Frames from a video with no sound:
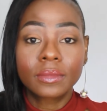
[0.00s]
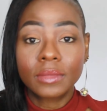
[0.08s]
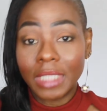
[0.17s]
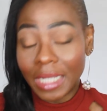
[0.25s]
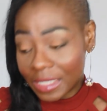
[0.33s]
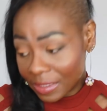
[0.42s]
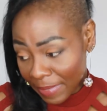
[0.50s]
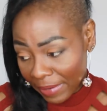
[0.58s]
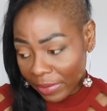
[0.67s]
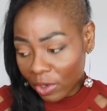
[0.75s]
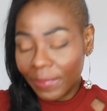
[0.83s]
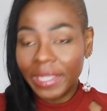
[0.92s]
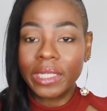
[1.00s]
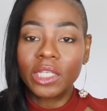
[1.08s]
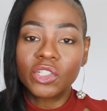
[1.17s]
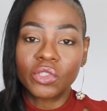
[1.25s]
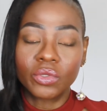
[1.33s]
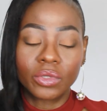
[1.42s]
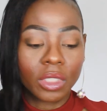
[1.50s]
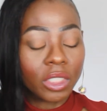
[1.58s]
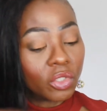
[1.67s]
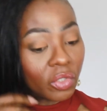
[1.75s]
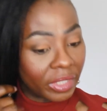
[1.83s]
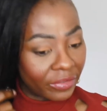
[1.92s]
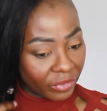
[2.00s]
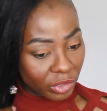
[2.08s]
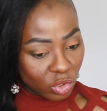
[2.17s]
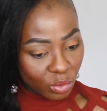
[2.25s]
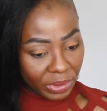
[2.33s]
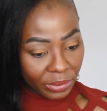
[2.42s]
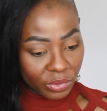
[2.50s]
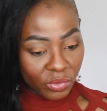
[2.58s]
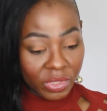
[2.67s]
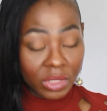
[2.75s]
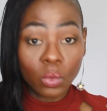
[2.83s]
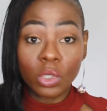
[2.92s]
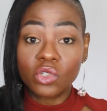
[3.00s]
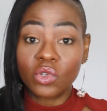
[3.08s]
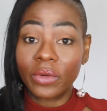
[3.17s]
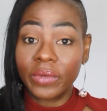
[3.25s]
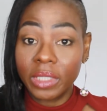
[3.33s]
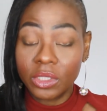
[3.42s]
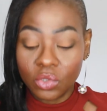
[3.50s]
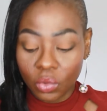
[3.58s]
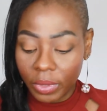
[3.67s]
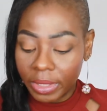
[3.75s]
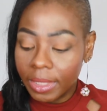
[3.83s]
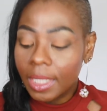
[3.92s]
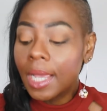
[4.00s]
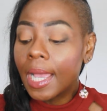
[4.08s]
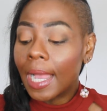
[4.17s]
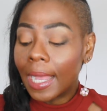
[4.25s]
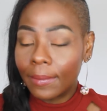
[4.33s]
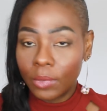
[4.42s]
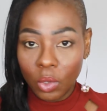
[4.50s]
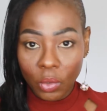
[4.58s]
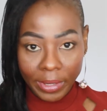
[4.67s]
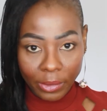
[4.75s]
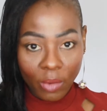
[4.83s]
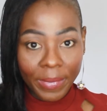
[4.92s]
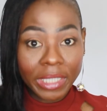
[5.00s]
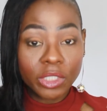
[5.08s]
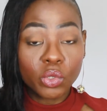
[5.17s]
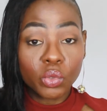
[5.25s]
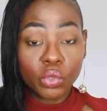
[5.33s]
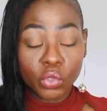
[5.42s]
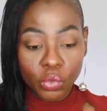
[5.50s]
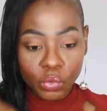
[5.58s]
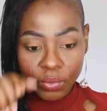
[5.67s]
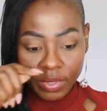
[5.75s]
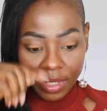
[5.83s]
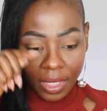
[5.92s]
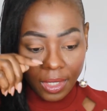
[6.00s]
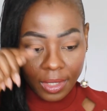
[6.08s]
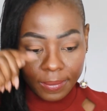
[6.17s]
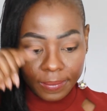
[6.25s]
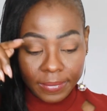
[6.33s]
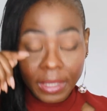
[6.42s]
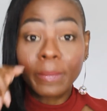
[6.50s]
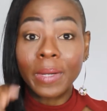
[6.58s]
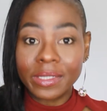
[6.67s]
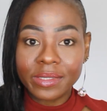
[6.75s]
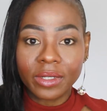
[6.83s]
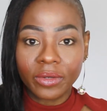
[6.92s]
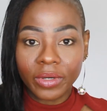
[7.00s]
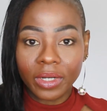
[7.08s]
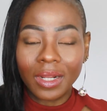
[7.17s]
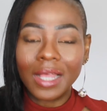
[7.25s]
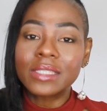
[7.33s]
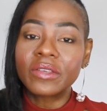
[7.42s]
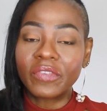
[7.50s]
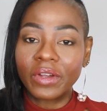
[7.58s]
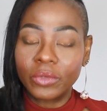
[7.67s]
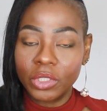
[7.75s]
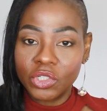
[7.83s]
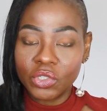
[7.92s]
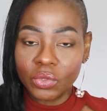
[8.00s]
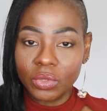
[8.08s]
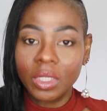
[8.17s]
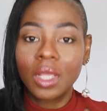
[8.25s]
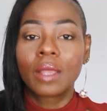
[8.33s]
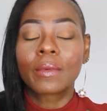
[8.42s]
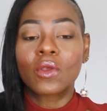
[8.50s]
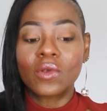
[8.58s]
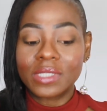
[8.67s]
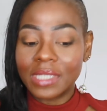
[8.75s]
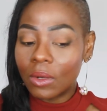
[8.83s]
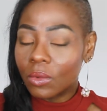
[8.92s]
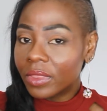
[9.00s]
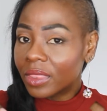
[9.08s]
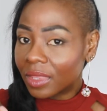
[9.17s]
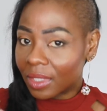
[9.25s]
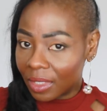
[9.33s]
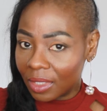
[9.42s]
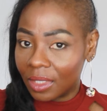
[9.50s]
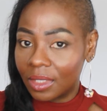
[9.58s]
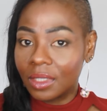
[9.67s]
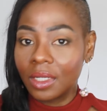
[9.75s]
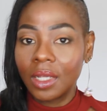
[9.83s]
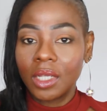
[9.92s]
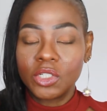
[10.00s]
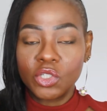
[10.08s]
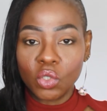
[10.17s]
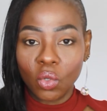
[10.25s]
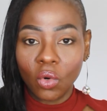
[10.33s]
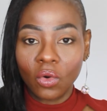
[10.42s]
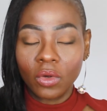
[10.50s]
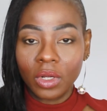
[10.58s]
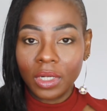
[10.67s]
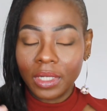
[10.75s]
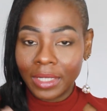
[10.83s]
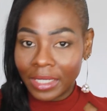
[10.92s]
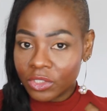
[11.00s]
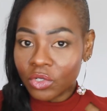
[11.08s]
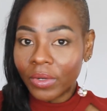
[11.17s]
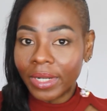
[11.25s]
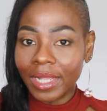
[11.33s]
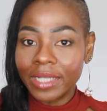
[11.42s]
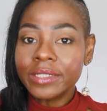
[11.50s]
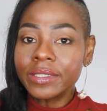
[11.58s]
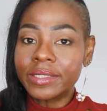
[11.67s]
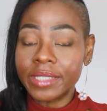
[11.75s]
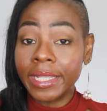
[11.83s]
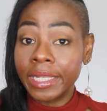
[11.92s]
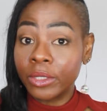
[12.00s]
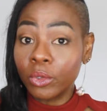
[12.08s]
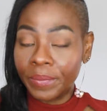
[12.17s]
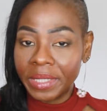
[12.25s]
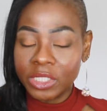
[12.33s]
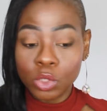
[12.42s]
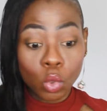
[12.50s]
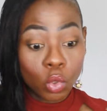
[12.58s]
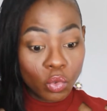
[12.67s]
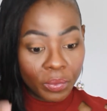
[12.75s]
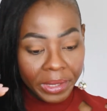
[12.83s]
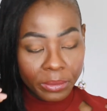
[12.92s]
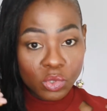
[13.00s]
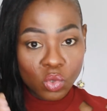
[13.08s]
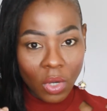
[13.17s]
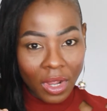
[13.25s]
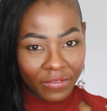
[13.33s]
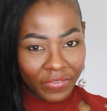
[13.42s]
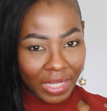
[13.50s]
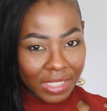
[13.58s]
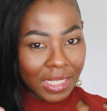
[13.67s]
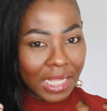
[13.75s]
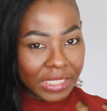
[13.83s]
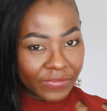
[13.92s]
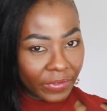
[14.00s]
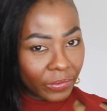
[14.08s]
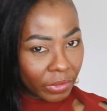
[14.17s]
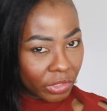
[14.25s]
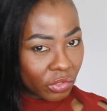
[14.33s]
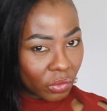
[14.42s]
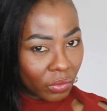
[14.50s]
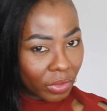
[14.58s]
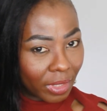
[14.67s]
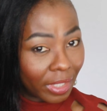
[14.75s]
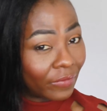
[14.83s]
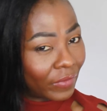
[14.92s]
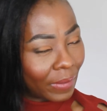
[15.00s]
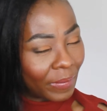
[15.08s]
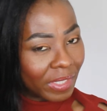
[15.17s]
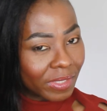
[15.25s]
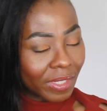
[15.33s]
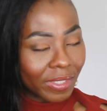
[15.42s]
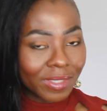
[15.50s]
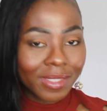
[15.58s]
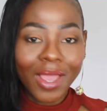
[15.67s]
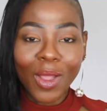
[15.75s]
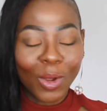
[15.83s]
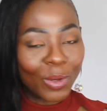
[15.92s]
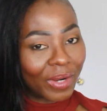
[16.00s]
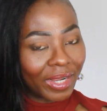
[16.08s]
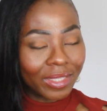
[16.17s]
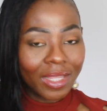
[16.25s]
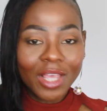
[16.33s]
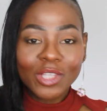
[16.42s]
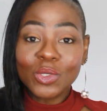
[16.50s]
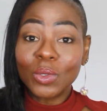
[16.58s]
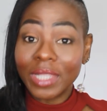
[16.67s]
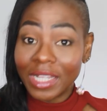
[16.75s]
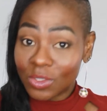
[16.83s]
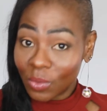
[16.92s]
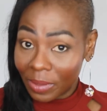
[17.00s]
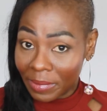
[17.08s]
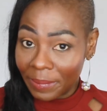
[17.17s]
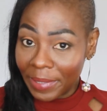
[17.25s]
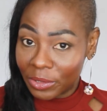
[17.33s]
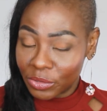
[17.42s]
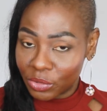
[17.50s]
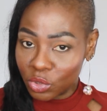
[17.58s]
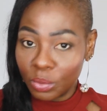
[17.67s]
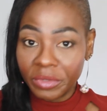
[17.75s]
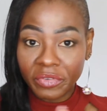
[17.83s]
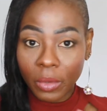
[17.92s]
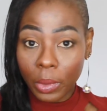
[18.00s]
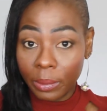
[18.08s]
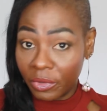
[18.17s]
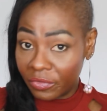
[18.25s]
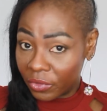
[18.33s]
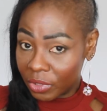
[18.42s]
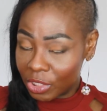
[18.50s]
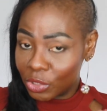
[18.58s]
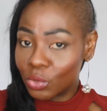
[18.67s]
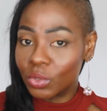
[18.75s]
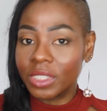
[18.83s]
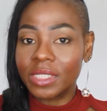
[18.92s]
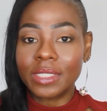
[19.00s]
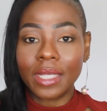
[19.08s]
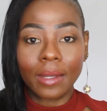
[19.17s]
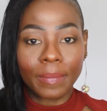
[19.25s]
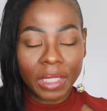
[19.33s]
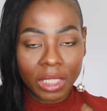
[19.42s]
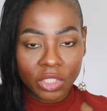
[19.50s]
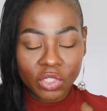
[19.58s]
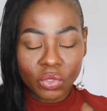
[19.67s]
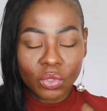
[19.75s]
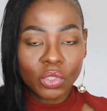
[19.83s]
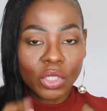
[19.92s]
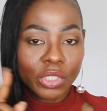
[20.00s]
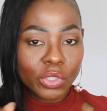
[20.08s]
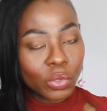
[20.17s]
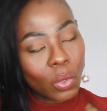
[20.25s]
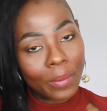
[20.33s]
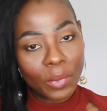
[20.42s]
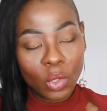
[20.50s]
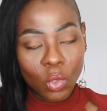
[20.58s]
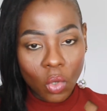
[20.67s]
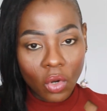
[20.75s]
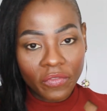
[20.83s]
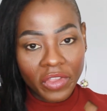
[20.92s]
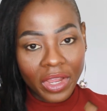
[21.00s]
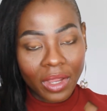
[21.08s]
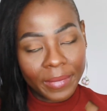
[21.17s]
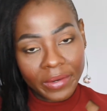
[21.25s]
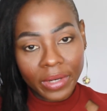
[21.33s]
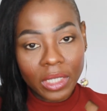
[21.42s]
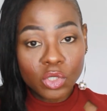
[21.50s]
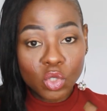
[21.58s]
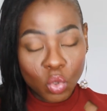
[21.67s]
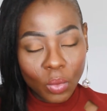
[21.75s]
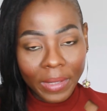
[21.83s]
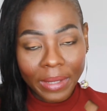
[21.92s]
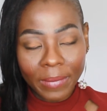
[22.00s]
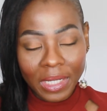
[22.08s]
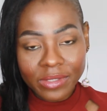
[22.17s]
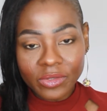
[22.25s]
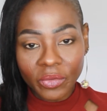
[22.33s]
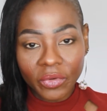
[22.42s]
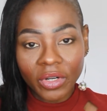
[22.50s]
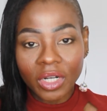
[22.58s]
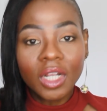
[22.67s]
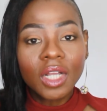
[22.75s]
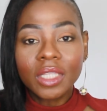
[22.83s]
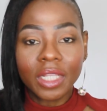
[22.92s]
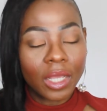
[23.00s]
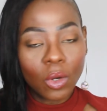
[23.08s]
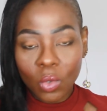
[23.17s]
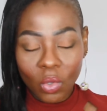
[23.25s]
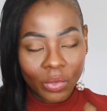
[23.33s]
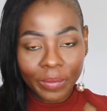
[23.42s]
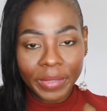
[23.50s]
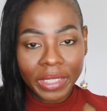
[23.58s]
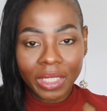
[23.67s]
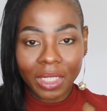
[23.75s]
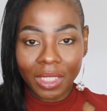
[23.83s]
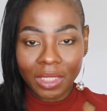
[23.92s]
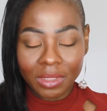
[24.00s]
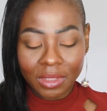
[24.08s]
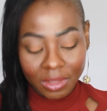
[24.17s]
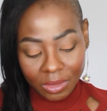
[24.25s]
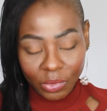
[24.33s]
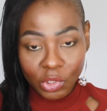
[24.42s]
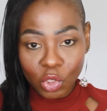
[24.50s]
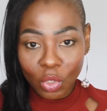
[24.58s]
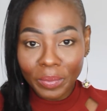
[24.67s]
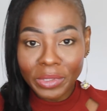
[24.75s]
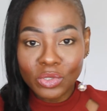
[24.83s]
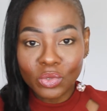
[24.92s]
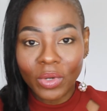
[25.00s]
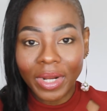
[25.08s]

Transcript: that's my recommendation, in order for you to be able to see what you are really doing, I'm going to recommend you use a mascara as a foundation, because that will thicken your natural lashes a little bit, so you'll be able to have that as foundation, if that makes sense. All right, so that's what I'm about to do before we move on into this application. So I'm going to go off the camera, do my mascara, then I'll come back and we jump into